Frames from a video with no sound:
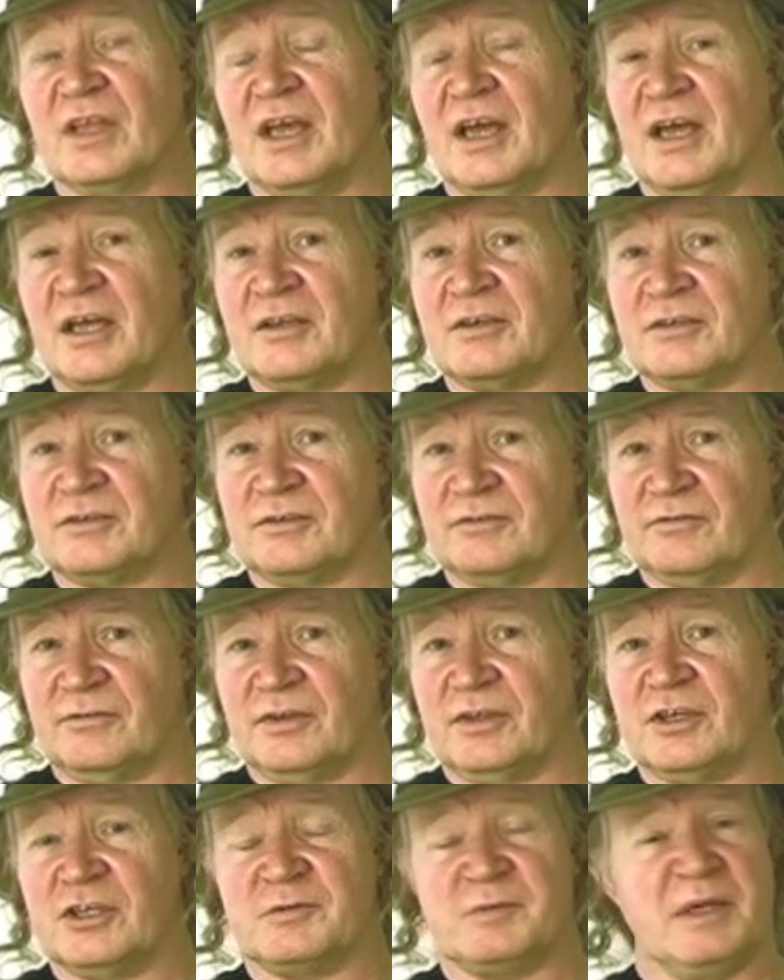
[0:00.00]
And
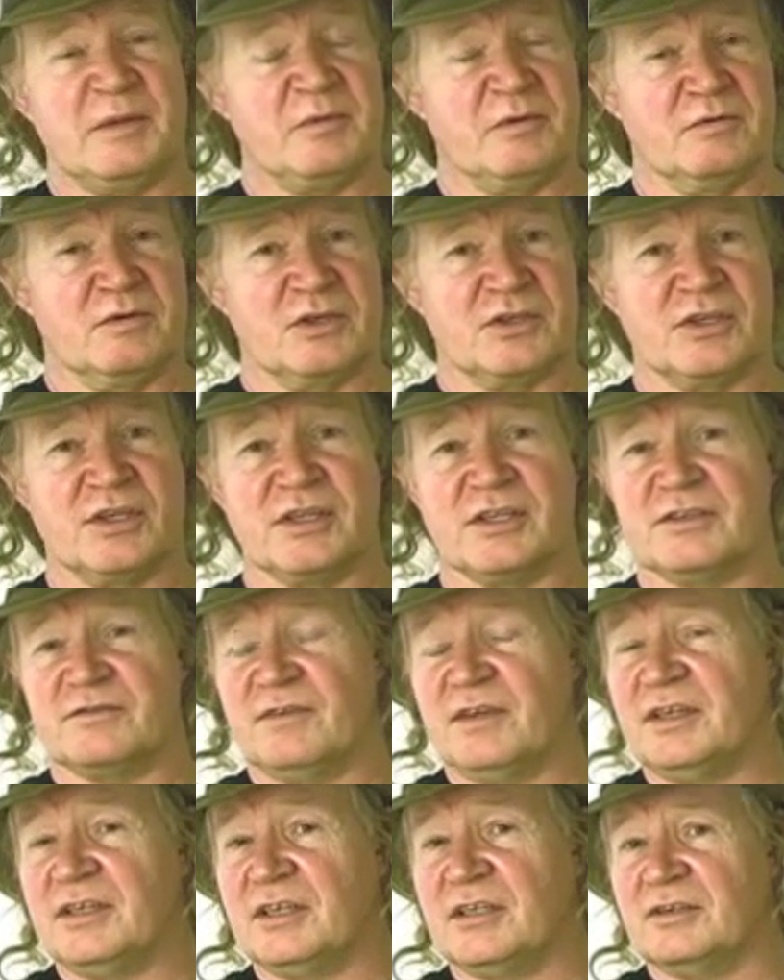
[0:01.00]
for those people watching this
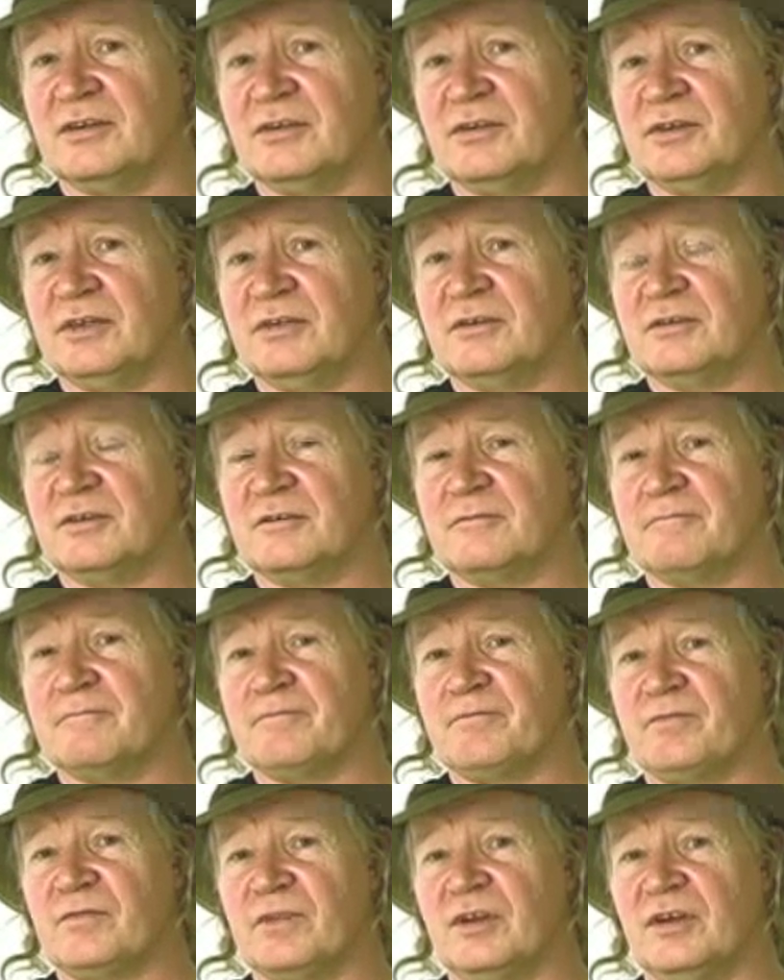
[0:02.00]
video who don't
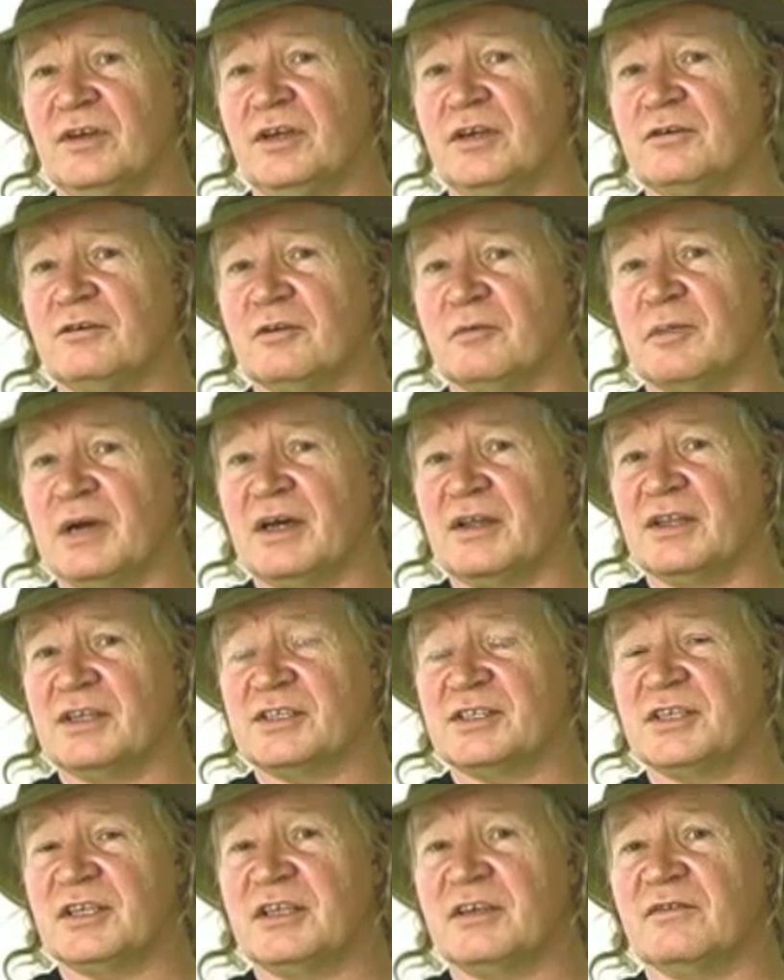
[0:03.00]
know about the
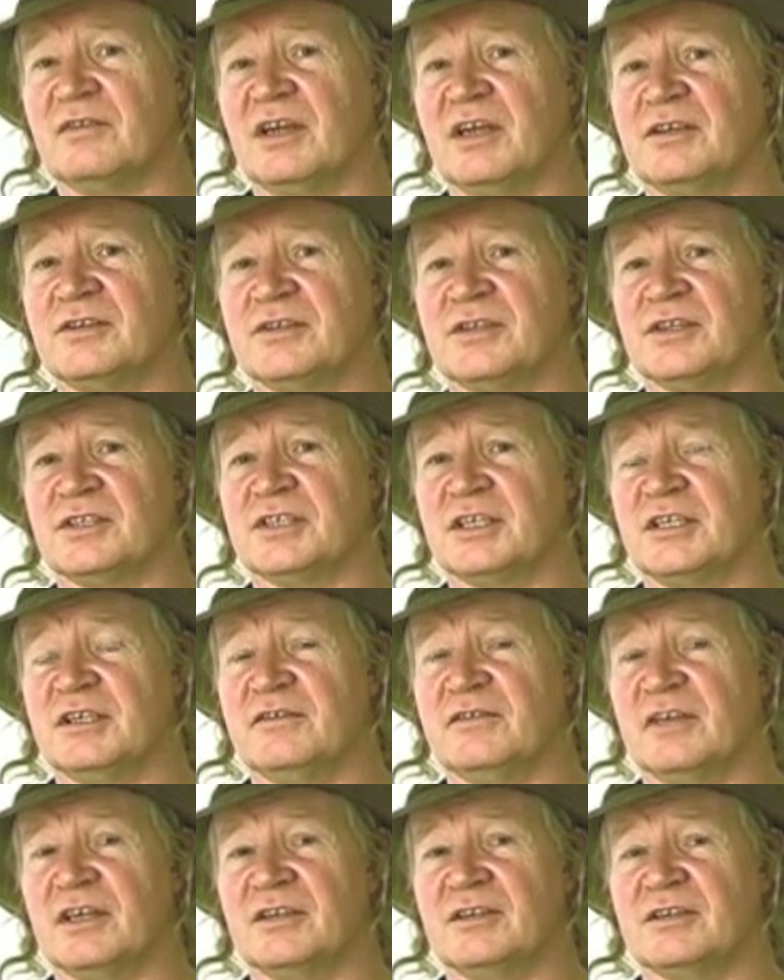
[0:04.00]
City of London, the City
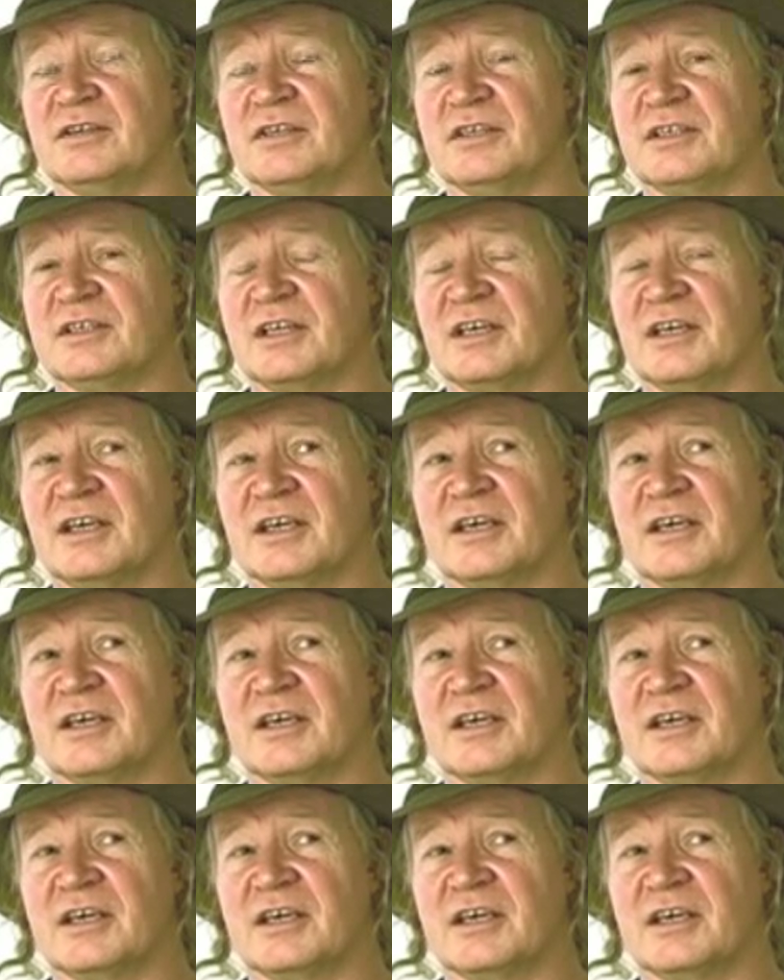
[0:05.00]
of London is